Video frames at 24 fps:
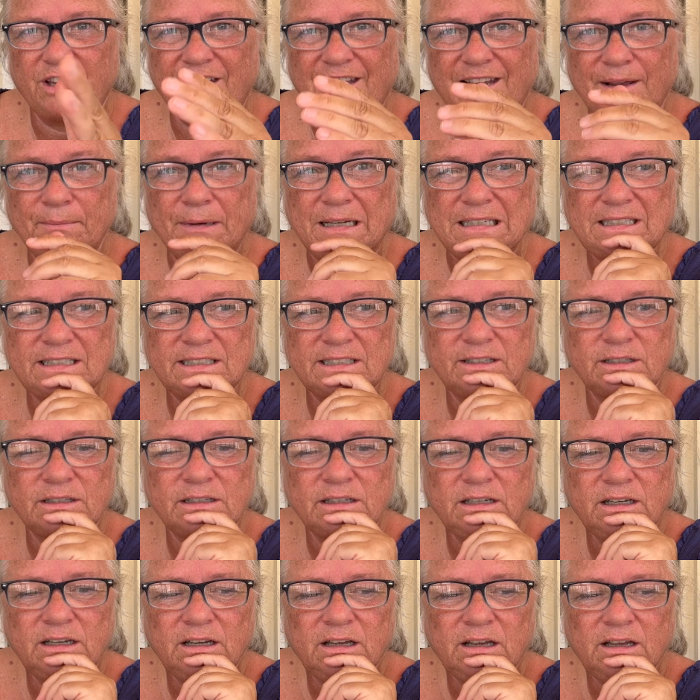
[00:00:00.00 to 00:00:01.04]
limit.
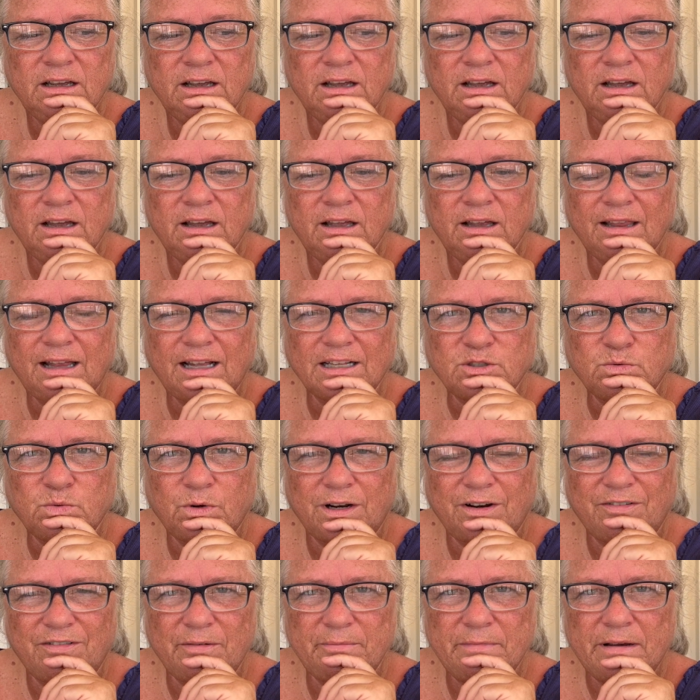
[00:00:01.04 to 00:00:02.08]
That's what
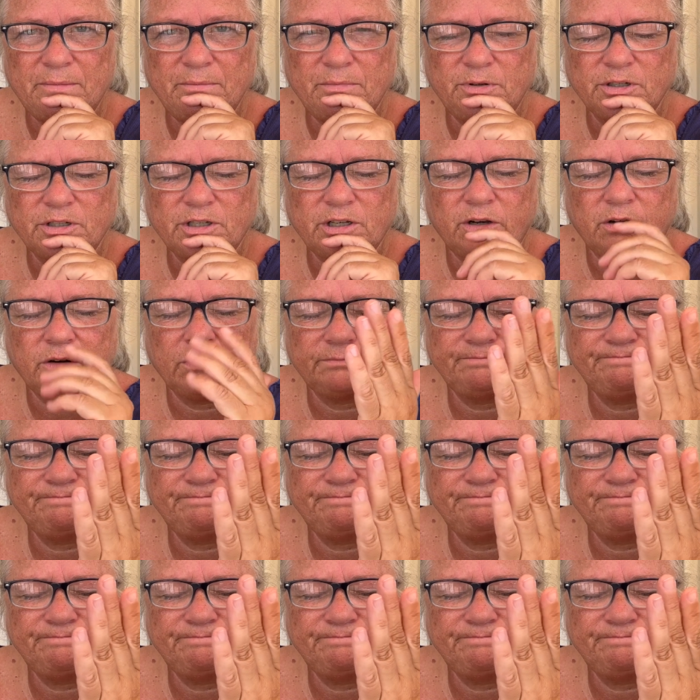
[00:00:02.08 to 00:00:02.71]
I remember. So